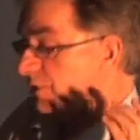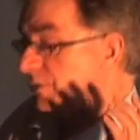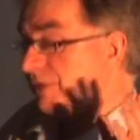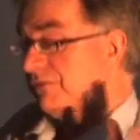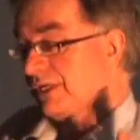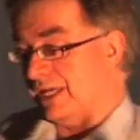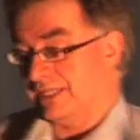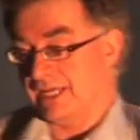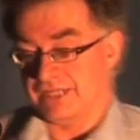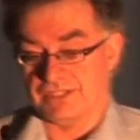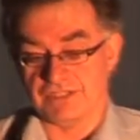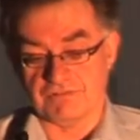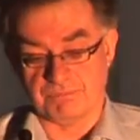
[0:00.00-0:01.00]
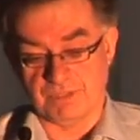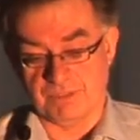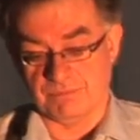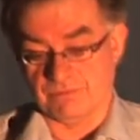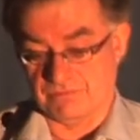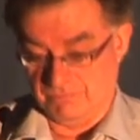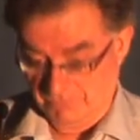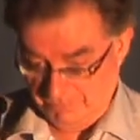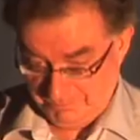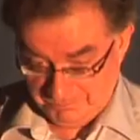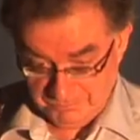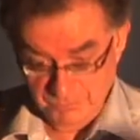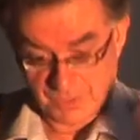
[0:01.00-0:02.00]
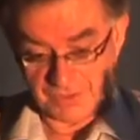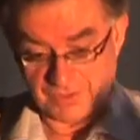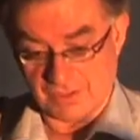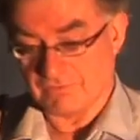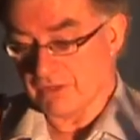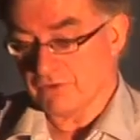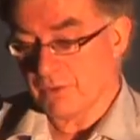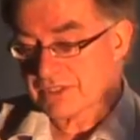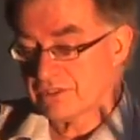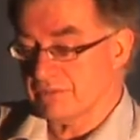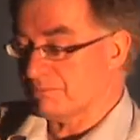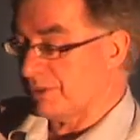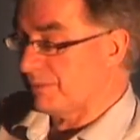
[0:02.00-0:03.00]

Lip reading: You even get cases of people's... If you ask them